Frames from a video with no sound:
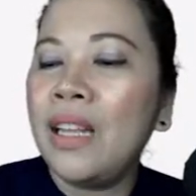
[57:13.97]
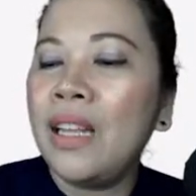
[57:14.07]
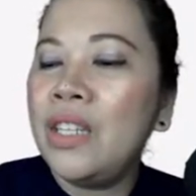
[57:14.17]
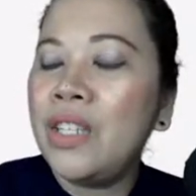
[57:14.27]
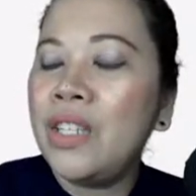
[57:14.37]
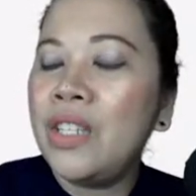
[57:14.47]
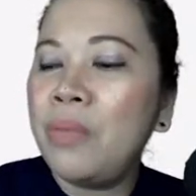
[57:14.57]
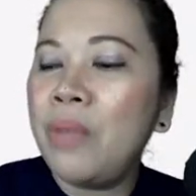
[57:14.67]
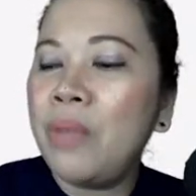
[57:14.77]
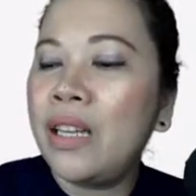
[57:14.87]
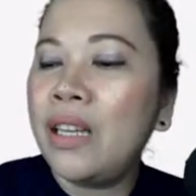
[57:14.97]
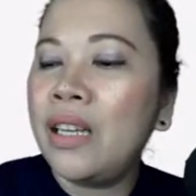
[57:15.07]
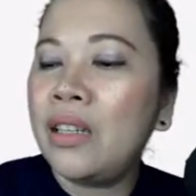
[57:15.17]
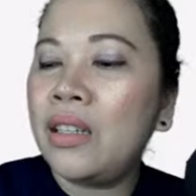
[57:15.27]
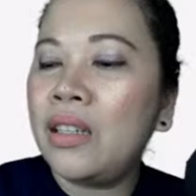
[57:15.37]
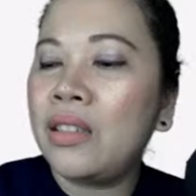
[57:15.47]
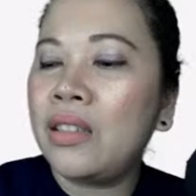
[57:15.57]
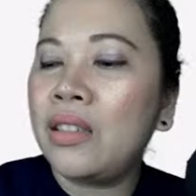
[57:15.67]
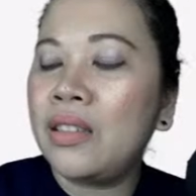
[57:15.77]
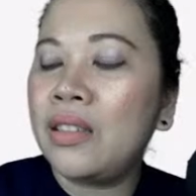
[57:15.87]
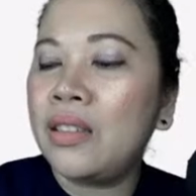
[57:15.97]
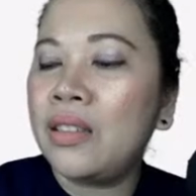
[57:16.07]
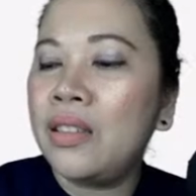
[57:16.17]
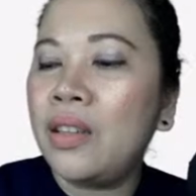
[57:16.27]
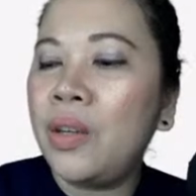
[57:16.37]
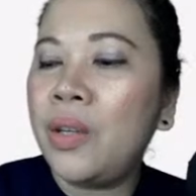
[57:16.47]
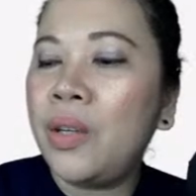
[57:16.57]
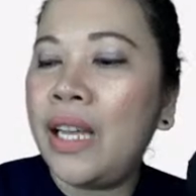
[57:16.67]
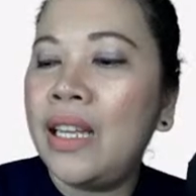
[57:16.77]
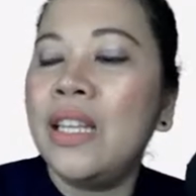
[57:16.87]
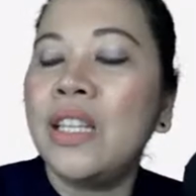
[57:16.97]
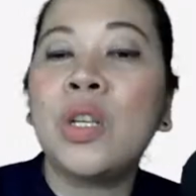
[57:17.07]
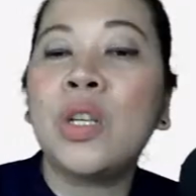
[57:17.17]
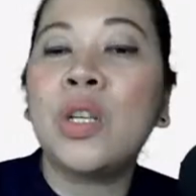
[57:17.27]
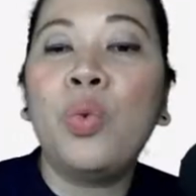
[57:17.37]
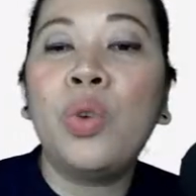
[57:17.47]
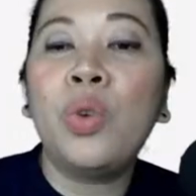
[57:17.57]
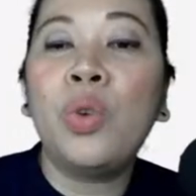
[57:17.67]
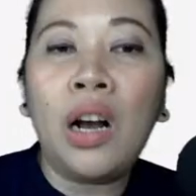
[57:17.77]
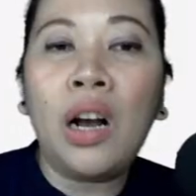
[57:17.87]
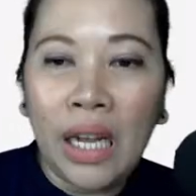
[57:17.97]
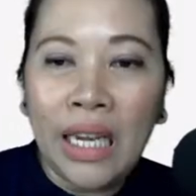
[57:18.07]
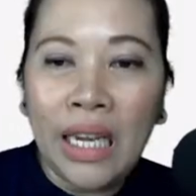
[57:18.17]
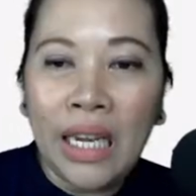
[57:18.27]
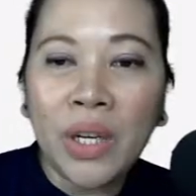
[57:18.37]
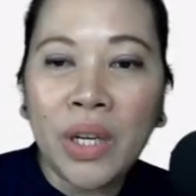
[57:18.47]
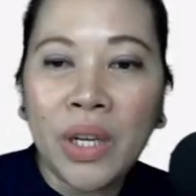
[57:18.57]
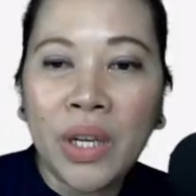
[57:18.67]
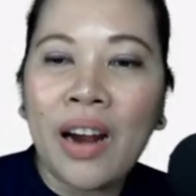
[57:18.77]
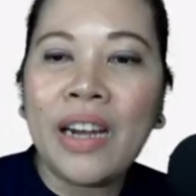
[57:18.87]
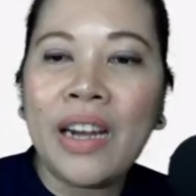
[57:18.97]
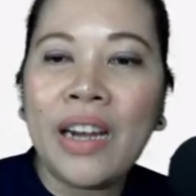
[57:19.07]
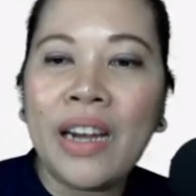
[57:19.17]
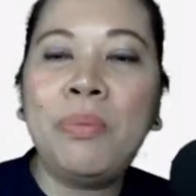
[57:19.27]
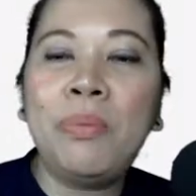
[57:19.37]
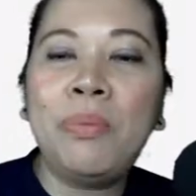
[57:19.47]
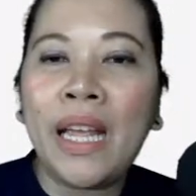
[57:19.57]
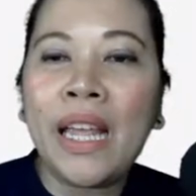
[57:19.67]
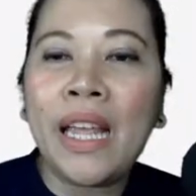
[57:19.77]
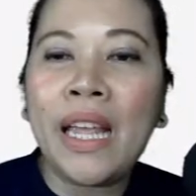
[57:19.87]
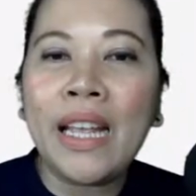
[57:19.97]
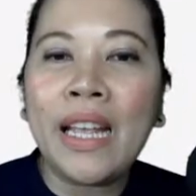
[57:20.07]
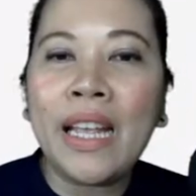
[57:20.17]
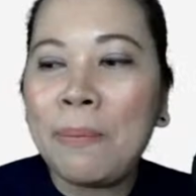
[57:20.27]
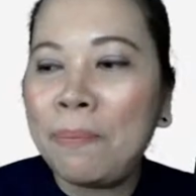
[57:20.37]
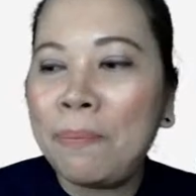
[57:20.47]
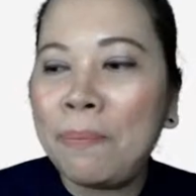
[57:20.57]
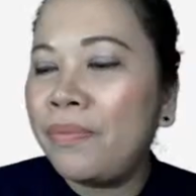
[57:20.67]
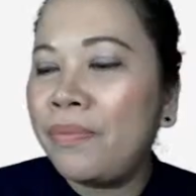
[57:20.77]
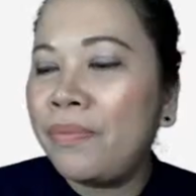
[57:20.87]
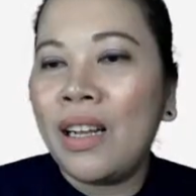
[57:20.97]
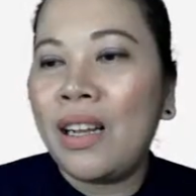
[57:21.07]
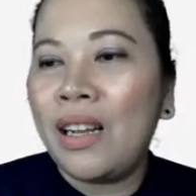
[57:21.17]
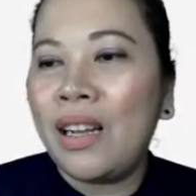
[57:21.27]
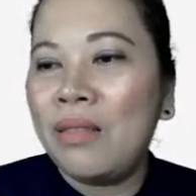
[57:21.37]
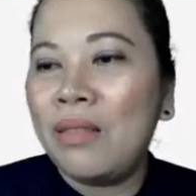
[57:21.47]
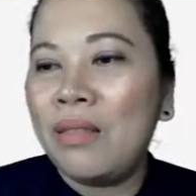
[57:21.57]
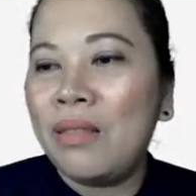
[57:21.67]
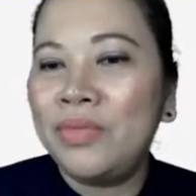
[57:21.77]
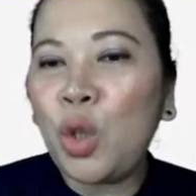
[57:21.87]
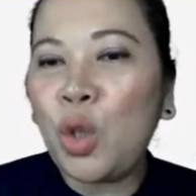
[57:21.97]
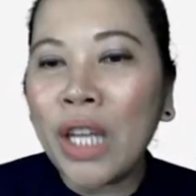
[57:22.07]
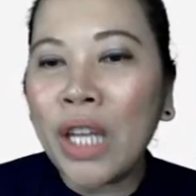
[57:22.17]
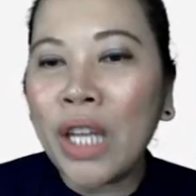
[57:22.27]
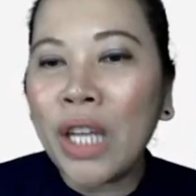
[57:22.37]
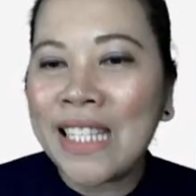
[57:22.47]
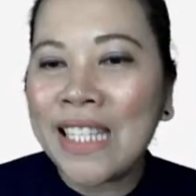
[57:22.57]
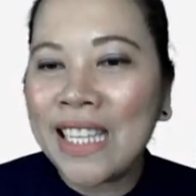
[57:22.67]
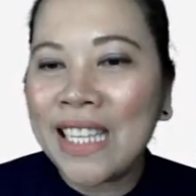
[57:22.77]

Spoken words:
just to make a okay, so in our card, if you've been playing Tong Its,